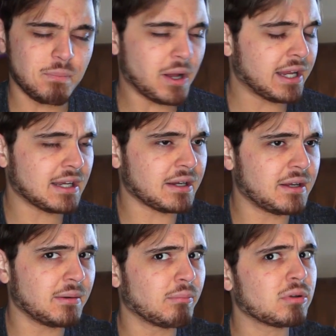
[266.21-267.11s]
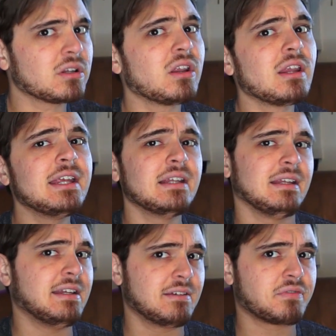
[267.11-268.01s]
but in
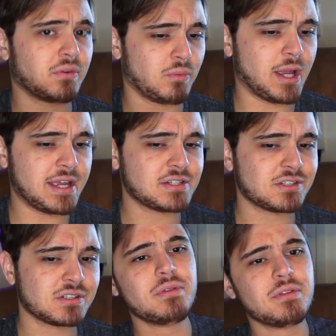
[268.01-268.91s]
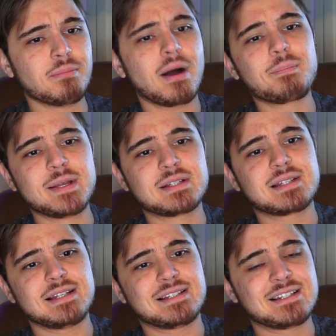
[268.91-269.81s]
completely different ways. The
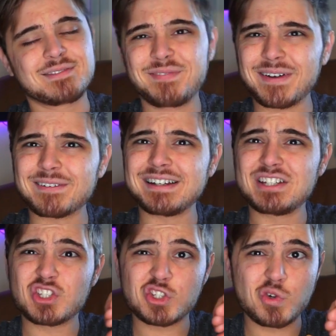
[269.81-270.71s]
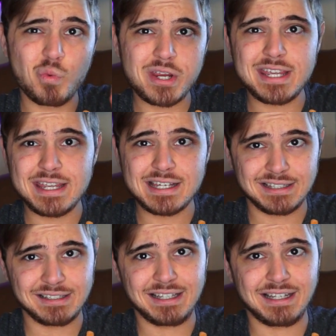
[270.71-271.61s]
Muppets is this very squeaky
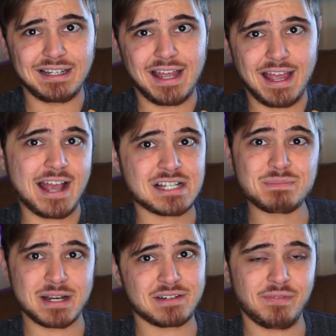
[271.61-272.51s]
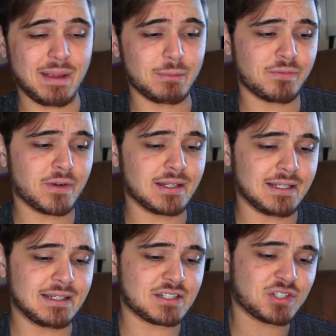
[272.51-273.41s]
clean aspect of
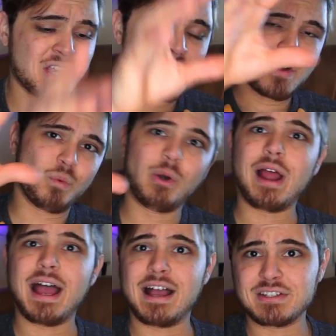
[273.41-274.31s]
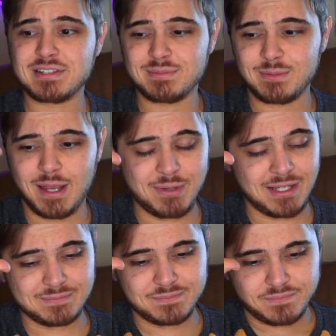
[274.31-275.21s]
family-friendliness, whereas, I
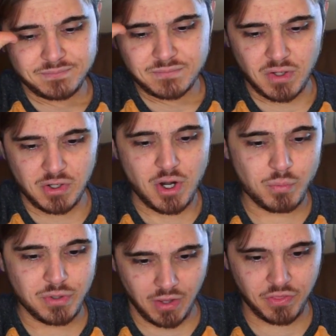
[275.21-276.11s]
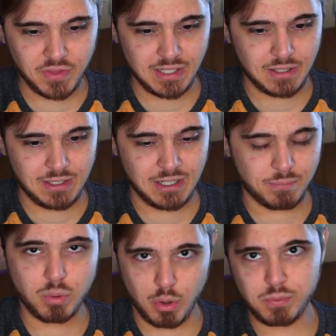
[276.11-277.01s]
mean, you know nothing
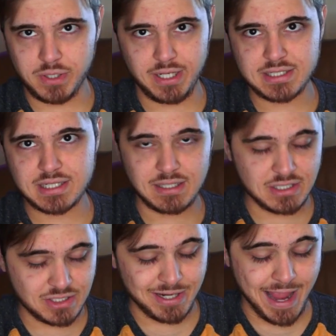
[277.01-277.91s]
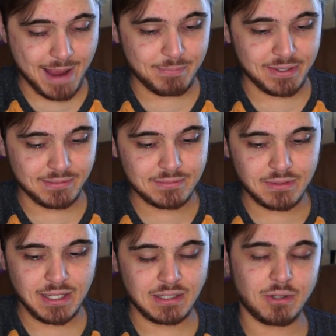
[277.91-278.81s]
inappropriate is going to happen
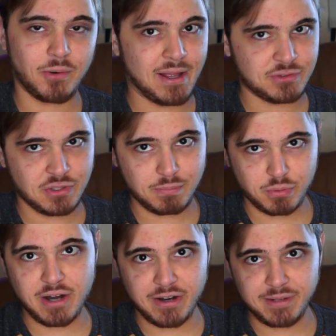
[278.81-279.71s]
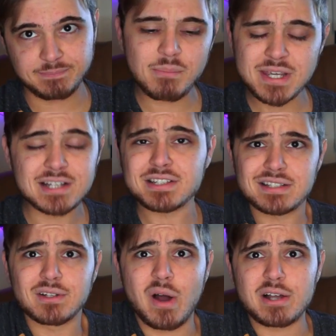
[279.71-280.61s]
in Little House on the Prairie, because
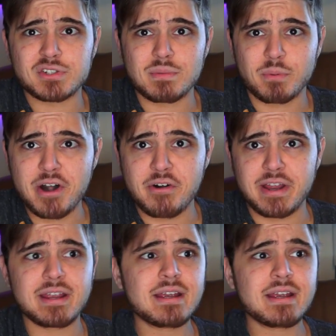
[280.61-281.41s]
it's Little House on the Prairie.